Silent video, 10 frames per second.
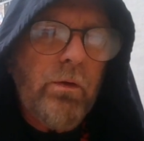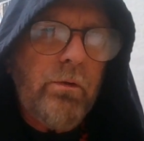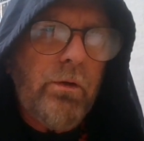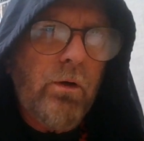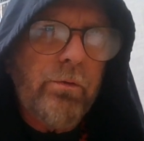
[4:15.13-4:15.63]

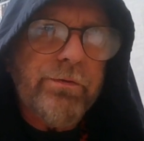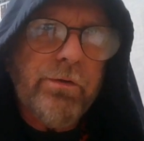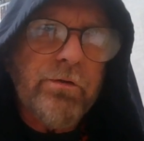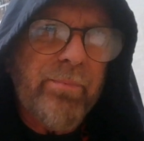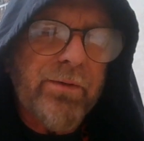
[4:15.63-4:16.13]
this
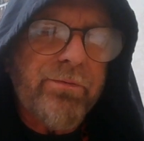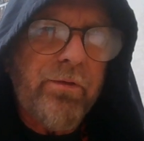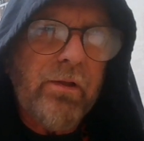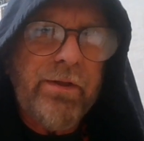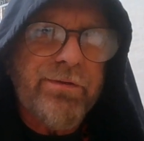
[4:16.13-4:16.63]
goes back to
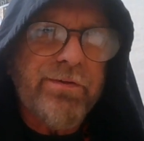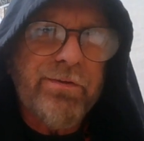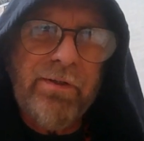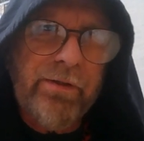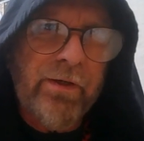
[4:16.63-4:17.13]
the late
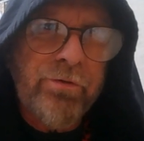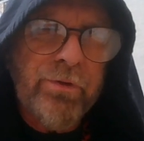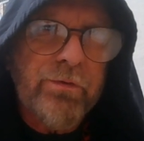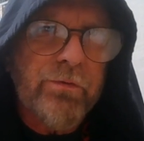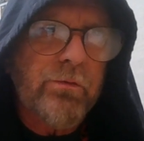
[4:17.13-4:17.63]

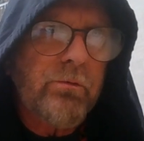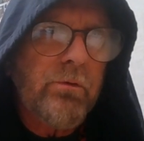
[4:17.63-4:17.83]
1600s,